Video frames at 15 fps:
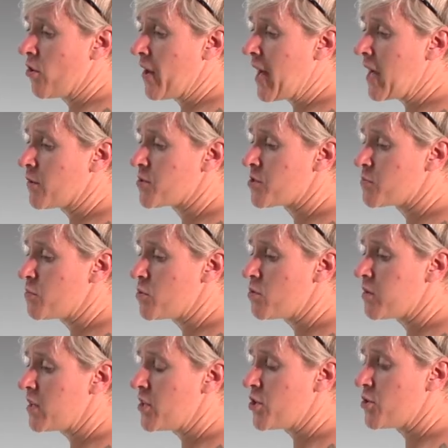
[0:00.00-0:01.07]
on how
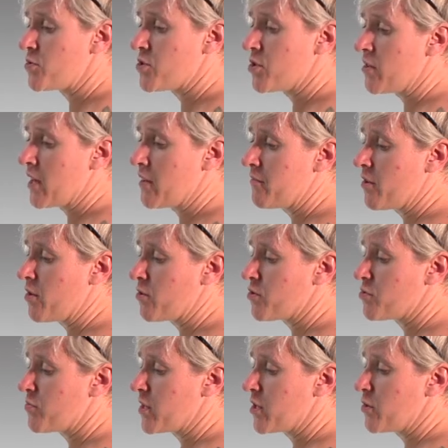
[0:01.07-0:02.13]
smoothly you turn that
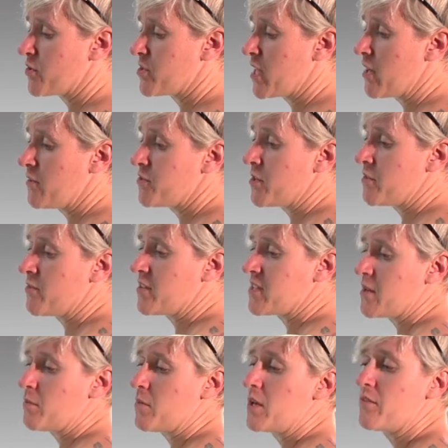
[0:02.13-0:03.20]
focus ring yourself. So for
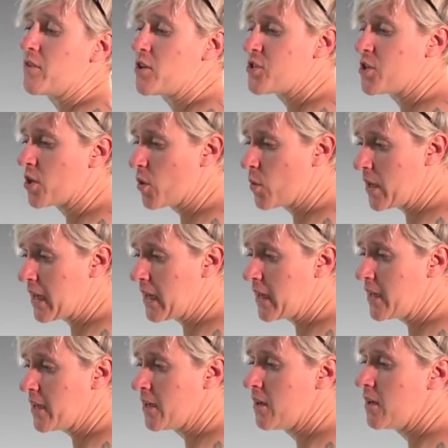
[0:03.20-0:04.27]
example, if I turn
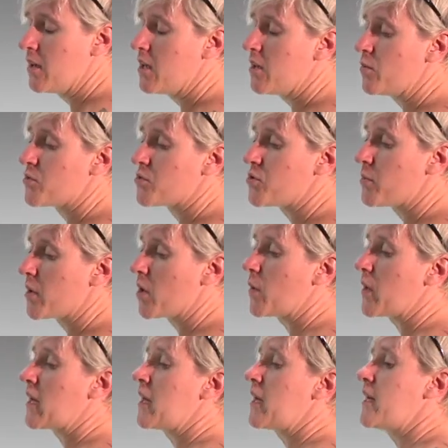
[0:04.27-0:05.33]
quickly, it will zoom in
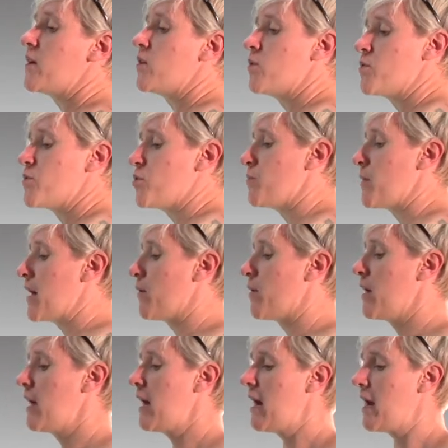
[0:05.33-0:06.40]
quickly or zoom out.
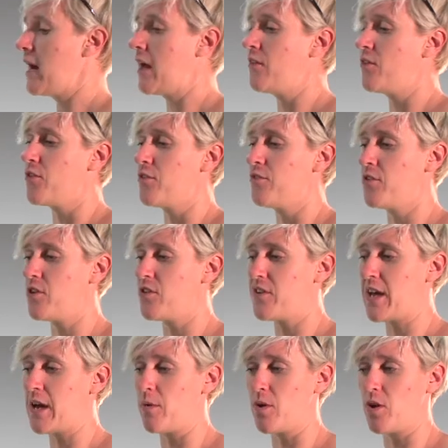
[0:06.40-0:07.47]
And the further
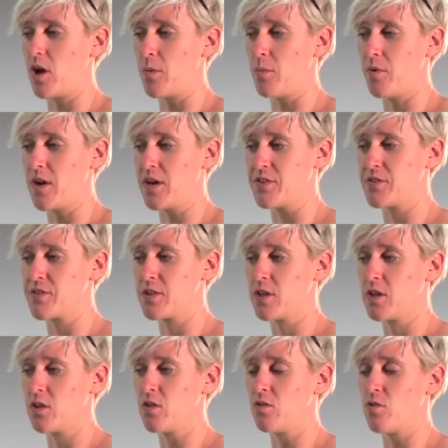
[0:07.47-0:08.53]
down I press
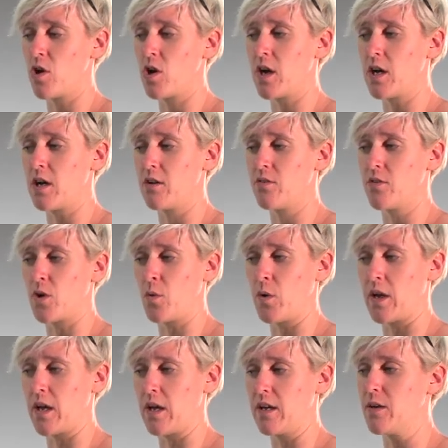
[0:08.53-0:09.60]
the rocker, the
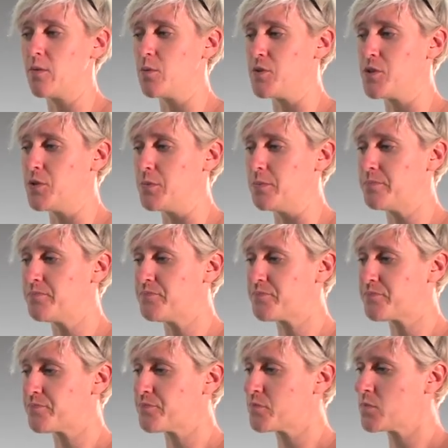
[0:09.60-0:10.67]
quicker it will zoom.
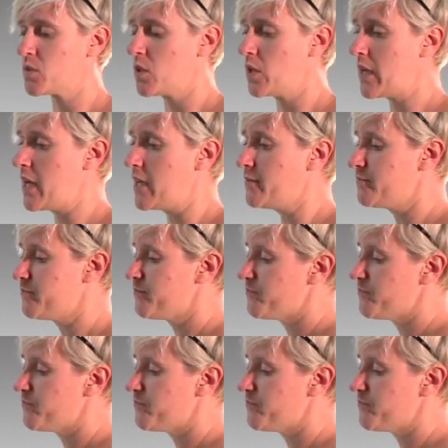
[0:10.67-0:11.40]
Okay,